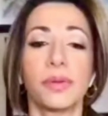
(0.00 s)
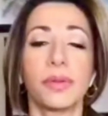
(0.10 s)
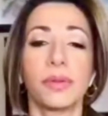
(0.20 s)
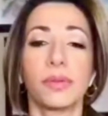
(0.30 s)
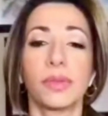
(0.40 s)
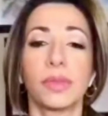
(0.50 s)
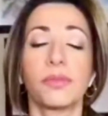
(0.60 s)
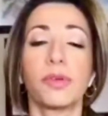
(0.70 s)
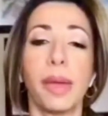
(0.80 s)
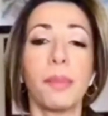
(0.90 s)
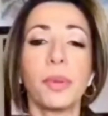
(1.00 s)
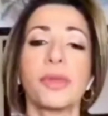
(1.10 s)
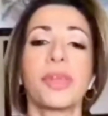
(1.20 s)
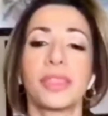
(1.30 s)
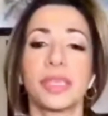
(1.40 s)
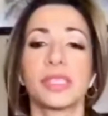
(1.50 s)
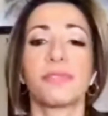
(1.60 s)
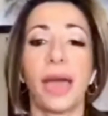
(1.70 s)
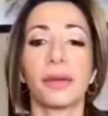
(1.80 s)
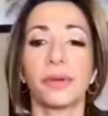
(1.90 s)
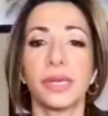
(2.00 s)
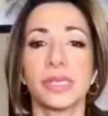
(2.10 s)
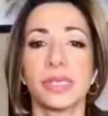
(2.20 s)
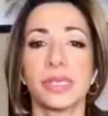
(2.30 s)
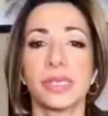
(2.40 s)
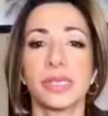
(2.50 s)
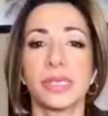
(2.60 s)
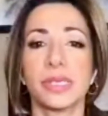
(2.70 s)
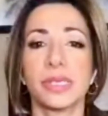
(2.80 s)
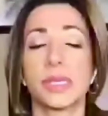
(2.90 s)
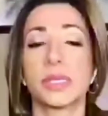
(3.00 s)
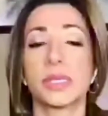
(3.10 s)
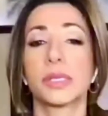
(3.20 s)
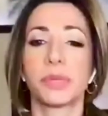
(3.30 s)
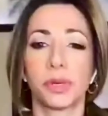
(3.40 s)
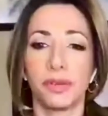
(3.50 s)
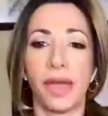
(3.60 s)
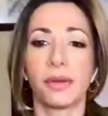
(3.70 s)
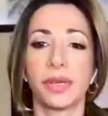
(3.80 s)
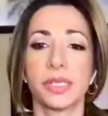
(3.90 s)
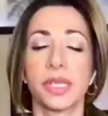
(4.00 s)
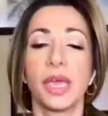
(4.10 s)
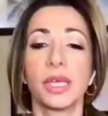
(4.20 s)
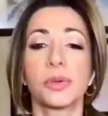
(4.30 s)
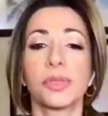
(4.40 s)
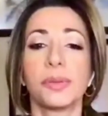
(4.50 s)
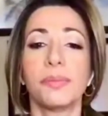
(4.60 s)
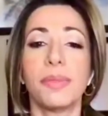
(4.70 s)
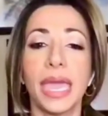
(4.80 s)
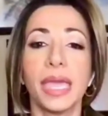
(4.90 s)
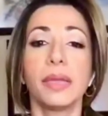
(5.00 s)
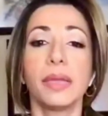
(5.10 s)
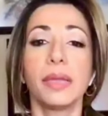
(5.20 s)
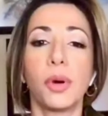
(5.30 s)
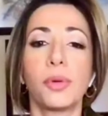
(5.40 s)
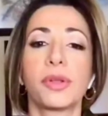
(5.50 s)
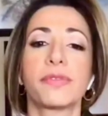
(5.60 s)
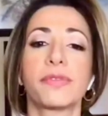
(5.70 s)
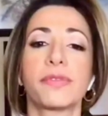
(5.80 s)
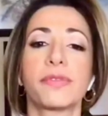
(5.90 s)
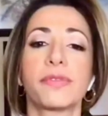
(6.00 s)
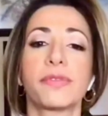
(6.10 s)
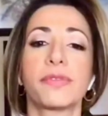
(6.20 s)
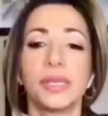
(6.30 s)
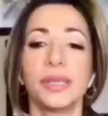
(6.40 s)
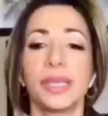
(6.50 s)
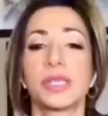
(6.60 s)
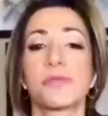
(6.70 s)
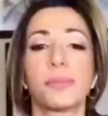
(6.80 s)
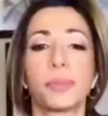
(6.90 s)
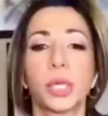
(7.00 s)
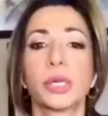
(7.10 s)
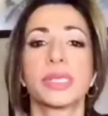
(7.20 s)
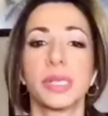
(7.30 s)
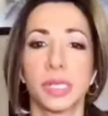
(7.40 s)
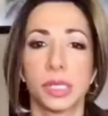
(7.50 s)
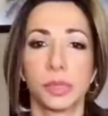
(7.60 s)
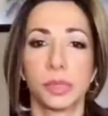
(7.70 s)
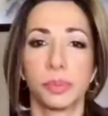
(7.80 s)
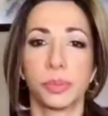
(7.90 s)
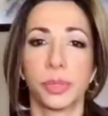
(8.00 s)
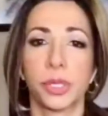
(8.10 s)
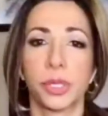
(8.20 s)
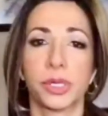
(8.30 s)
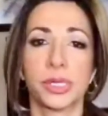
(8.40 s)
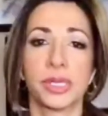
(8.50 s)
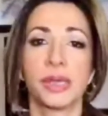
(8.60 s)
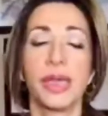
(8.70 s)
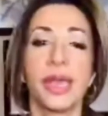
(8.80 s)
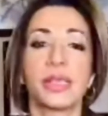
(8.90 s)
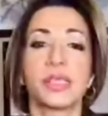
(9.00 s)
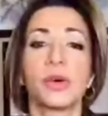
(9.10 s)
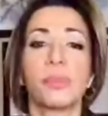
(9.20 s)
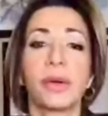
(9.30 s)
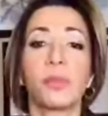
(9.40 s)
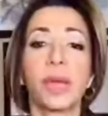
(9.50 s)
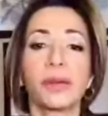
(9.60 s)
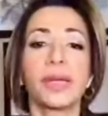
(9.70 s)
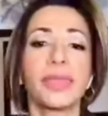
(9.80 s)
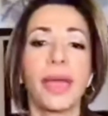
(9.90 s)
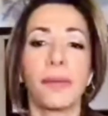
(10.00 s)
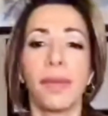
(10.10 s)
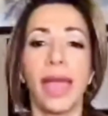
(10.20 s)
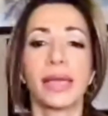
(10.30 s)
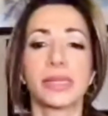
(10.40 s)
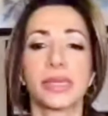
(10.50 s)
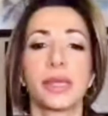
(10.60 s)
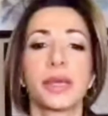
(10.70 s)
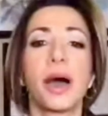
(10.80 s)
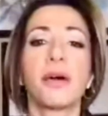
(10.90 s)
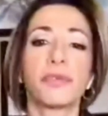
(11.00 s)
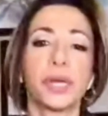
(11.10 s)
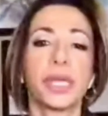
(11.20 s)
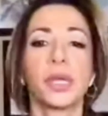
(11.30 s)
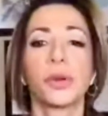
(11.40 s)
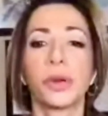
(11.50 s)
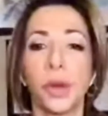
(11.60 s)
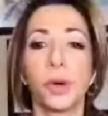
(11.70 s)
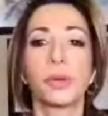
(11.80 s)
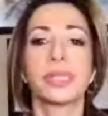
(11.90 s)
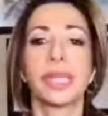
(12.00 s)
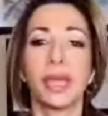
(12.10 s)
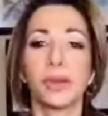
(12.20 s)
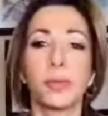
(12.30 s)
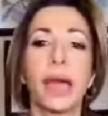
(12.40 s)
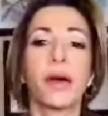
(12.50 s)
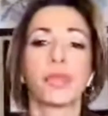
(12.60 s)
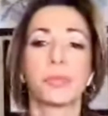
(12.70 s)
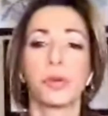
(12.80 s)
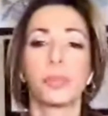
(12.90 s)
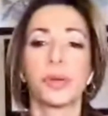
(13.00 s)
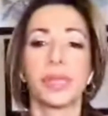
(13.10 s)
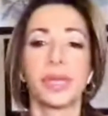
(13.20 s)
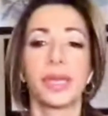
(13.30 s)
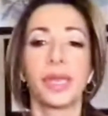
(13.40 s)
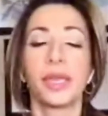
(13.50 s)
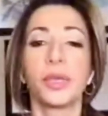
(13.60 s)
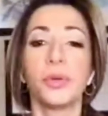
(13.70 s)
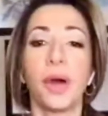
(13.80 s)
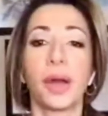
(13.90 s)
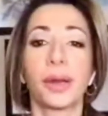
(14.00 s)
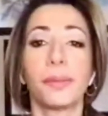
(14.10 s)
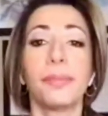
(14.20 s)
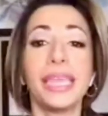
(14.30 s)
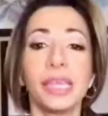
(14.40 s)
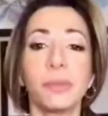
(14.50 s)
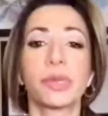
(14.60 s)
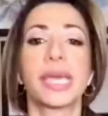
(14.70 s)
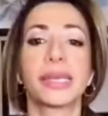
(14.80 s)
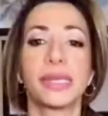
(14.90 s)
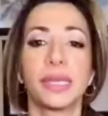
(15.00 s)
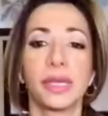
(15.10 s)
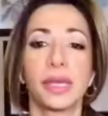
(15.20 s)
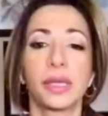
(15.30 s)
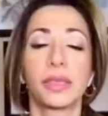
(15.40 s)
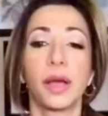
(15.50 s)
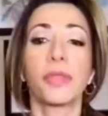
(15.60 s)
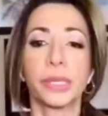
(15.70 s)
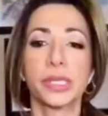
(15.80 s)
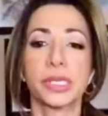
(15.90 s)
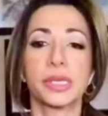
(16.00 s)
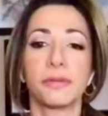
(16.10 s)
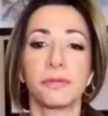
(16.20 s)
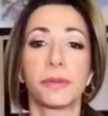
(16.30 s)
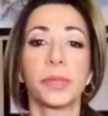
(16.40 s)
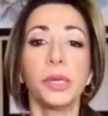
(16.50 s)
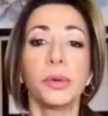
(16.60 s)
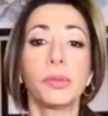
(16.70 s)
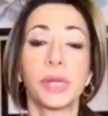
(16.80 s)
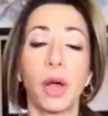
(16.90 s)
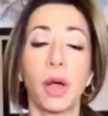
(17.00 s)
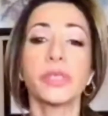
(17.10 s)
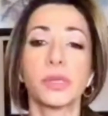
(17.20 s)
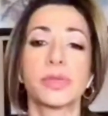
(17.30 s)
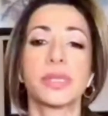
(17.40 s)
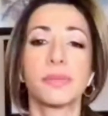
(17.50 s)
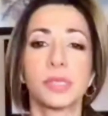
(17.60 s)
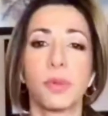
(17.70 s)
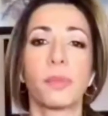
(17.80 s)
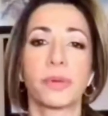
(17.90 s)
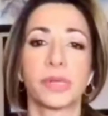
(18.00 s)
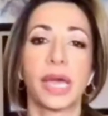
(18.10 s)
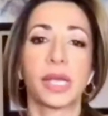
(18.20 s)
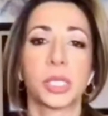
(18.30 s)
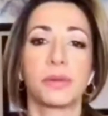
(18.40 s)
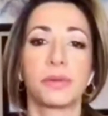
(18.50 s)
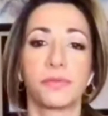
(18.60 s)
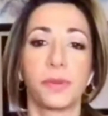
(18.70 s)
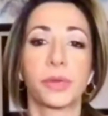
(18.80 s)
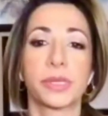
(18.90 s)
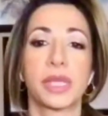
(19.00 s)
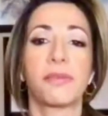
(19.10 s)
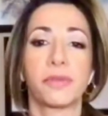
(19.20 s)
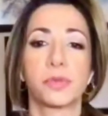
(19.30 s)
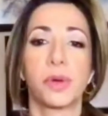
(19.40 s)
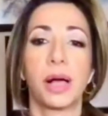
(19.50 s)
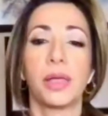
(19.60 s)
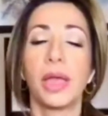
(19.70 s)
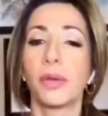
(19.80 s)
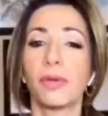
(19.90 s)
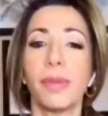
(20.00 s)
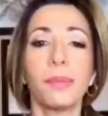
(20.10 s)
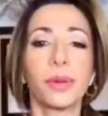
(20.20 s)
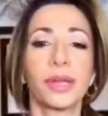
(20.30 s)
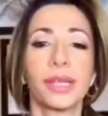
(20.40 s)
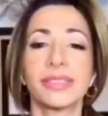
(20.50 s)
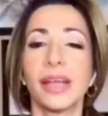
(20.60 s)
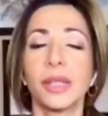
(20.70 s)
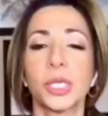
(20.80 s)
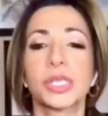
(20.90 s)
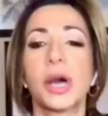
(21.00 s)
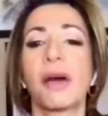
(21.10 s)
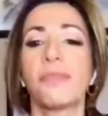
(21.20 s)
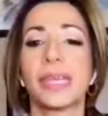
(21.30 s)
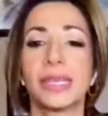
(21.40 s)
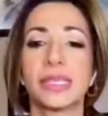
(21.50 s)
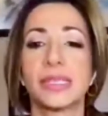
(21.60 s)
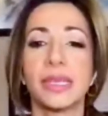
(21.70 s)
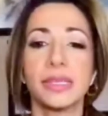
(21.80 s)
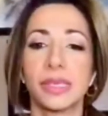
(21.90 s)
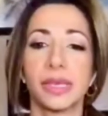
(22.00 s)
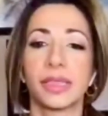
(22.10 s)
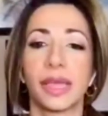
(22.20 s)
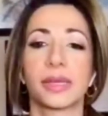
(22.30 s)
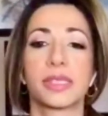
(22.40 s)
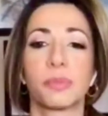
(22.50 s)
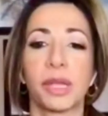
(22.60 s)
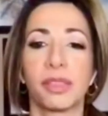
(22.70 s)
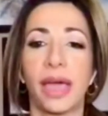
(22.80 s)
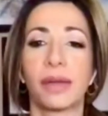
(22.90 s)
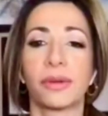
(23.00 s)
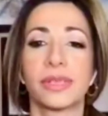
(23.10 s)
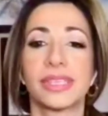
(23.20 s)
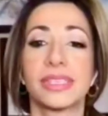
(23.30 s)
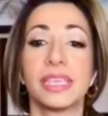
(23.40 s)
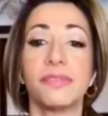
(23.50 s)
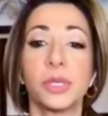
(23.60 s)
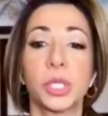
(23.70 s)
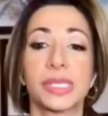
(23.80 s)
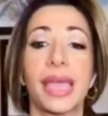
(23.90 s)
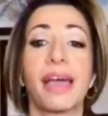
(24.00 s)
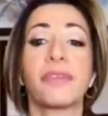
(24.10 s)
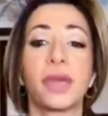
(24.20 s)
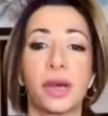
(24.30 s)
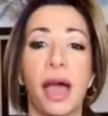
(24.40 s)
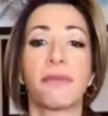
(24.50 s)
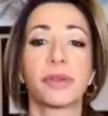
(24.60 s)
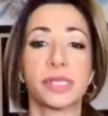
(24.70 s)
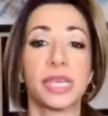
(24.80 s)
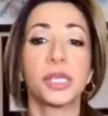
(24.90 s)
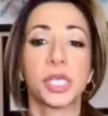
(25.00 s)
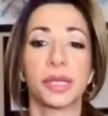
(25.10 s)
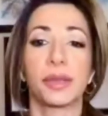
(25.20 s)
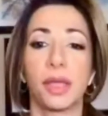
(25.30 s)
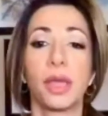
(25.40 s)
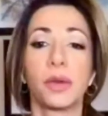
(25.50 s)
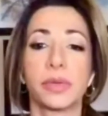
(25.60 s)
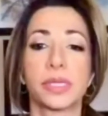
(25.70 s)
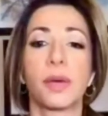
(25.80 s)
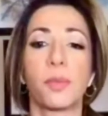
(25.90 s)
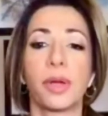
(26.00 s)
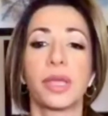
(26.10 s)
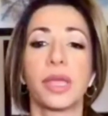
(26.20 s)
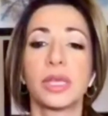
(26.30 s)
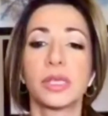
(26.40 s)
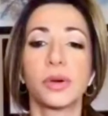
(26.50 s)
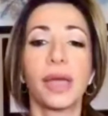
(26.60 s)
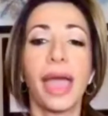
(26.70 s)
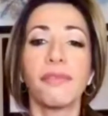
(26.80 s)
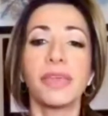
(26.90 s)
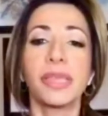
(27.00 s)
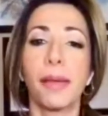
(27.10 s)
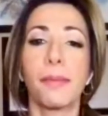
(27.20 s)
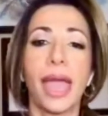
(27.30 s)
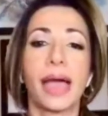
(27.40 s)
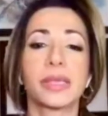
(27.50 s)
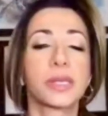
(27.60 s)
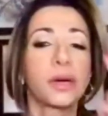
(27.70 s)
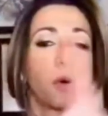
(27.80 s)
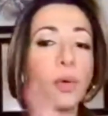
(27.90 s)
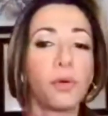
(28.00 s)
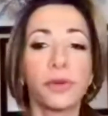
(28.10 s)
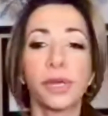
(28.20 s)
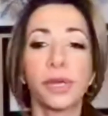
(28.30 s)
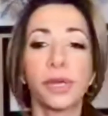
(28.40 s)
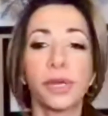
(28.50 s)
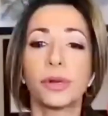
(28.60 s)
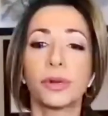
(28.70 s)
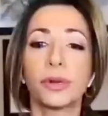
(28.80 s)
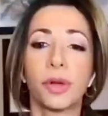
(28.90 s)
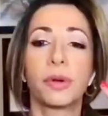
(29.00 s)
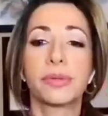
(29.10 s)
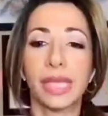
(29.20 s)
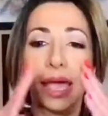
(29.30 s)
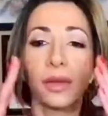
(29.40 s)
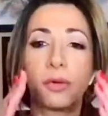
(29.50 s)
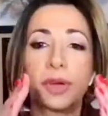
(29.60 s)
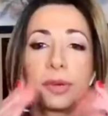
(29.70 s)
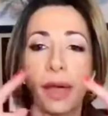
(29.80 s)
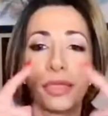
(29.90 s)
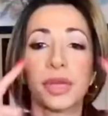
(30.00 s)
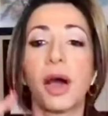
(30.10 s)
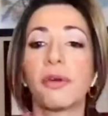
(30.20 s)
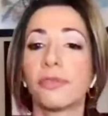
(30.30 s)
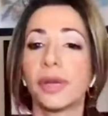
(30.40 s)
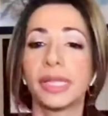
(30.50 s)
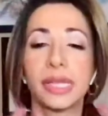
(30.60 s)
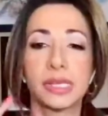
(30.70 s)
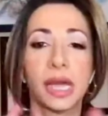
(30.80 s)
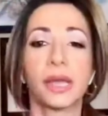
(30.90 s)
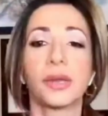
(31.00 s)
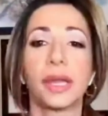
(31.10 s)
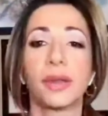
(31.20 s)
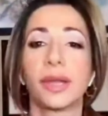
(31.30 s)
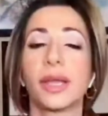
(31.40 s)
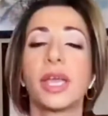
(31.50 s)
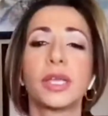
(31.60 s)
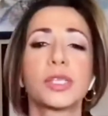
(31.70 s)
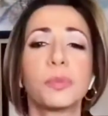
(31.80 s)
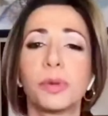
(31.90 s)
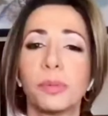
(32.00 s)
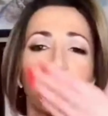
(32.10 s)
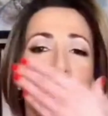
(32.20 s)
So remember that this virus is a respiratory virus. So the main mode of transmission is from person to person. And so by wearing that mask and covering your nose and your mouth appropriately, you are mainly protecting the other person from you, but also some small protection from yourself as well. Remember, it's not just coughing and sneezing that can spread the virus. It's even just having a conversation with someone. So having that mask over your nose and over your mouth, covering the entire area, super